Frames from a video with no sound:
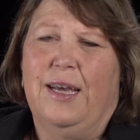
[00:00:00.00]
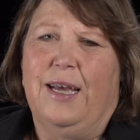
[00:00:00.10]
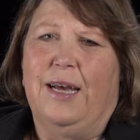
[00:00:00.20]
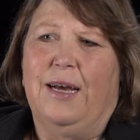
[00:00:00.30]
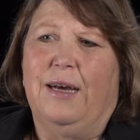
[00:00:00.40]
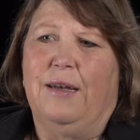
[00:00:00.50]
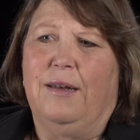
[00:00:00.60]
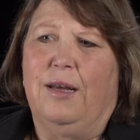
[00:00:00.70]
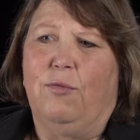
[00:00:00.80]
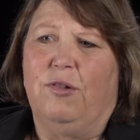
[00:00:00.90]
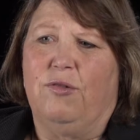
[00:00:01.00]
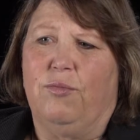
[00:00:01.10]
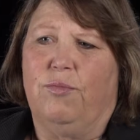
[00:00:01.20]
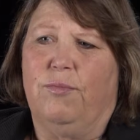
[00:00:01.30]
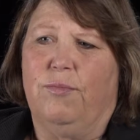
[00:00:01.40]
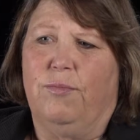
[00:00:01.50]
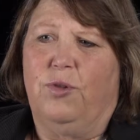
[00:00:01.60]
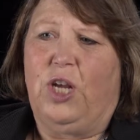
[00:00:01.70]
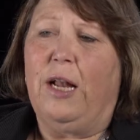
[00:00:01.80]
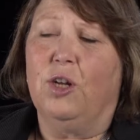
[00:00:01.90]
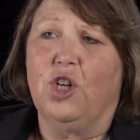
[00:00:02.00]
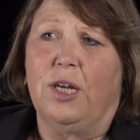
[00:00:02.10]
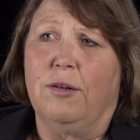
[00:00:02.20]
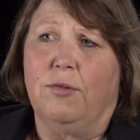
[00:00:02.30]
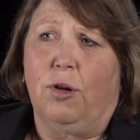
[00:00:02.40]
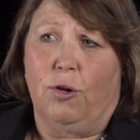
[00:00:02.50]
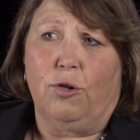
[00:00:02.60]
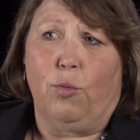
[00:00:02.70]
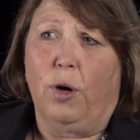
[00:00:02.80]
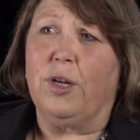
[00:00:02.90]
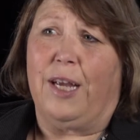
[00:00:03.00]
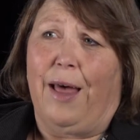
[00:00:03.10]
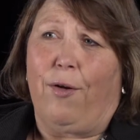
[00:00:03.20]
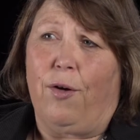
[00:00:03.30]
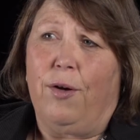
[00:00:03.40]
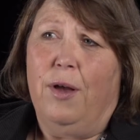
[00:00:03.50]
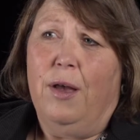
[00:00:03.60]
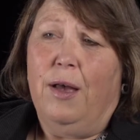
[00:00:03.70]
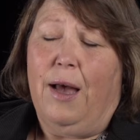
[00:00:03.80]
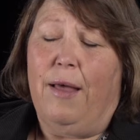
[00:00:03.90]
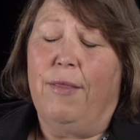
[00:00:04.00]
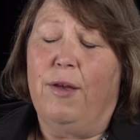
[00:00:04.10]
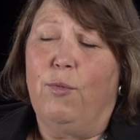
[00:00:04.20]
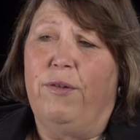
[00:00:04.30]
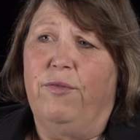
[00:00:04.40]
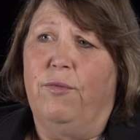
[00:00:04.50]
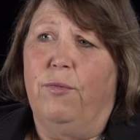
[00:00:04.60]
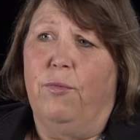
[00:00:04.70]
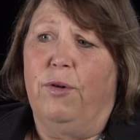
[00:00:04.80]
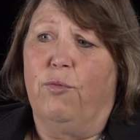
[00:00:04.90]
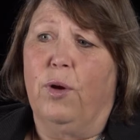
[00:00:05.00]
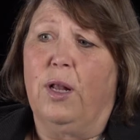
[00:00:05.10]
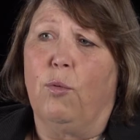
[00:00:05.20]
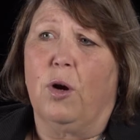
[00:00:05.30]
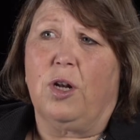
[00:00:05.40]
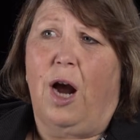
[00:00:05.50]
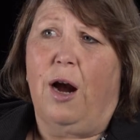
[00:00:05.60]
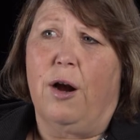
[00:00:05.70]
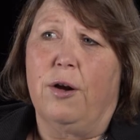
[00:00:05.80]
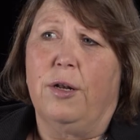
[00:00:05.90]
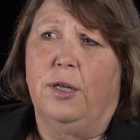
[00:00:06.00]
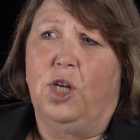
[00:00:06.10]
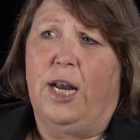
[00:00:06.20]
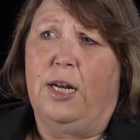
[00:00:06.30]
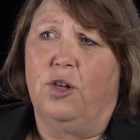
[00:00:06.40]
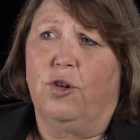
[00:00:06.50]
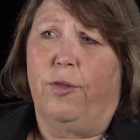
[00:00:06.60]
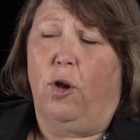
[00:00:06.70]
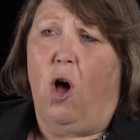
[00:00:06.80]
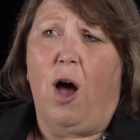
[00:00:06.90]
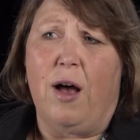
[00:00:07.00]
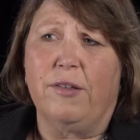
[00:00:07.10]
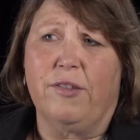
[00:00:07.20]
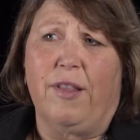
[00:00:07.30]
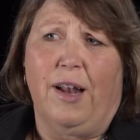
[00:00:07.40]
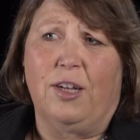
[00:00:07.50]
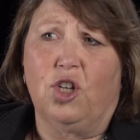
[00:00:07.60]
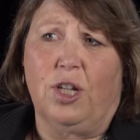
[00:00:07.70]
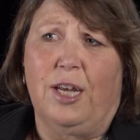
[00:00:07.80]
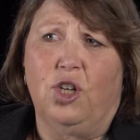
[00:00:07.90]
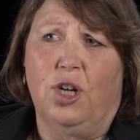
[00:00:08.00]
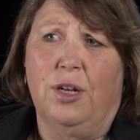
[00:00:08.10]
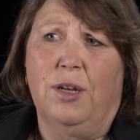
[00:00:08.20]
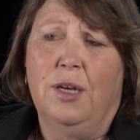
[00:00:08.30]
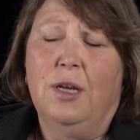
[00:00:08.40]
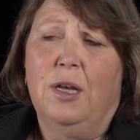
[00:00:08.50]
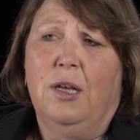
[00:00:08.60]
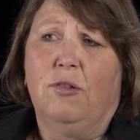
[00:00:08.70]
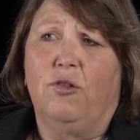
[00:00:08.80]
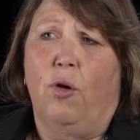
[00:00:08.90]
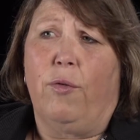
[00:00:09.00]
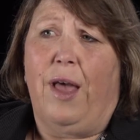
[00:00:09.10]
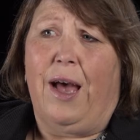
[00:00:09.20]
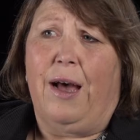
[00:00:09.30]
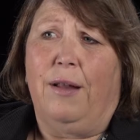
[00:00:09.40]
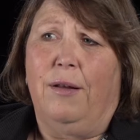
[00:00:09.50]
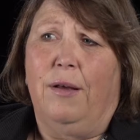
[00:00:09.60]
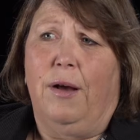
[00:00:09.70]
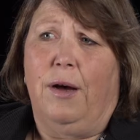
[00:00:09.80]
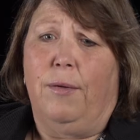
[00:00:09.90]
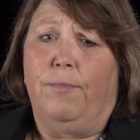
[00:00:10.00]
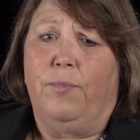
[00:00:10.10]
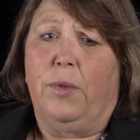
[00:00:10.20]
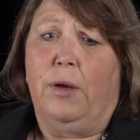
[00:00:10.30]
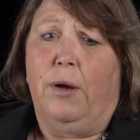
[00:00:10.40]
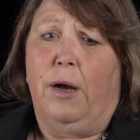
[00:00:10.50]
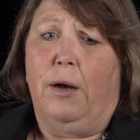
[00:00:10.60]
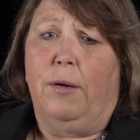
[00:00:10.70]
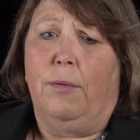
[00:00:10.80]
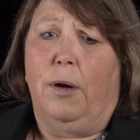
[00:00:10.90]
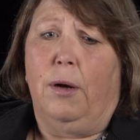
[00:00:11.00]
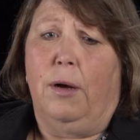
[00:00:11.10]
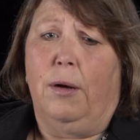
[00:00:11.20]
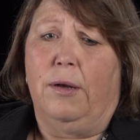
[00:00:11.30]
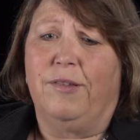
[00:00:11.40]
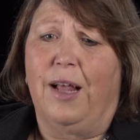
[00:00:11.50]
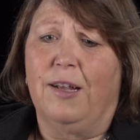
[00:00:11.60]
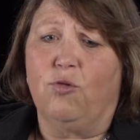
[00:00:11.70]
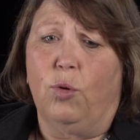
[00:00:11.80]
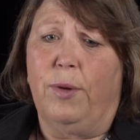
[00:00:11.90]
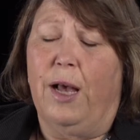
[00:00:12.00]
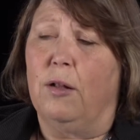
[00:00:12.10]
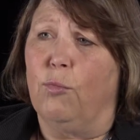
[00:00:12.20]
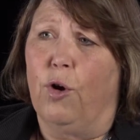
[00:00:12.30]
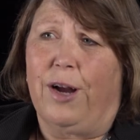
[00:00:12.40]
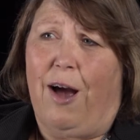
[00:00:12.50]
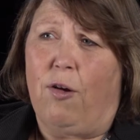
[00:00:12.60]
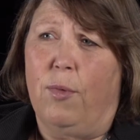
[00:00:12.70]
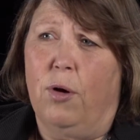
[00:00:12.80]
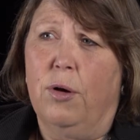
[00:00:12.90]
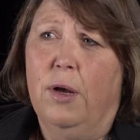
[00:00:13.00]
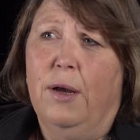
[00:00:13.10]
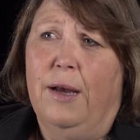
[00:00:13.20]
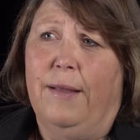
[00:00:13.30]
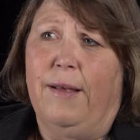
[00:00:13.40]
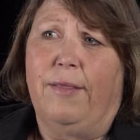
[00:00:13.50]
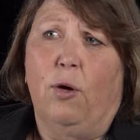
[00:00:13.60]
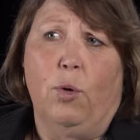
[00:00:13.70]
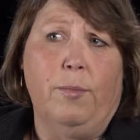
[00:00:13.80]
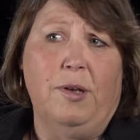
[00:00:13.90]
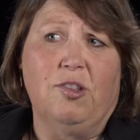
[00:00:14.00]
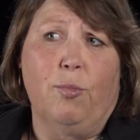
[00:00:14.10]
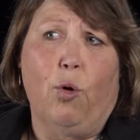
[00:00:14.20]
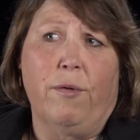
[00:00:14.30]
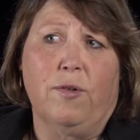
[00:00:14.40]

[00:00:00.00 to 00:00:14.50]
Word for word: and it was challenging to learn to work together. And I think we've, we've really worked hard to change the laws and the legislation so that um, assailants would be held more accountable and that there would be support